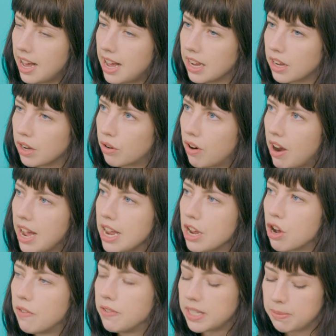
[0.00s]
like
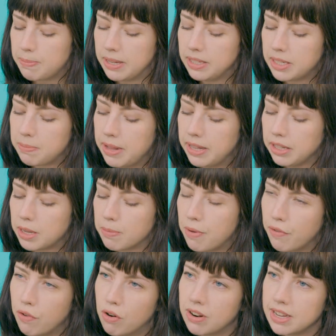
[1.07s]
crying over spilled milk
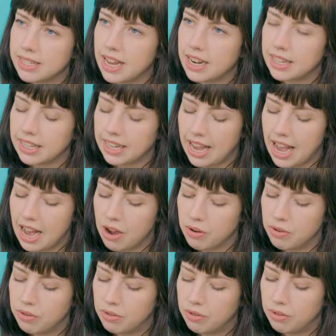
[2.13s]
before it's out of the
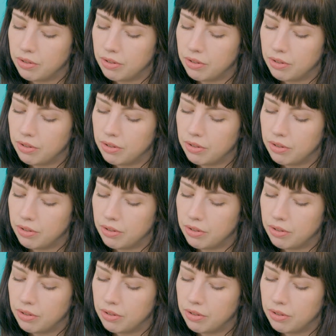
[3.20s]
cow.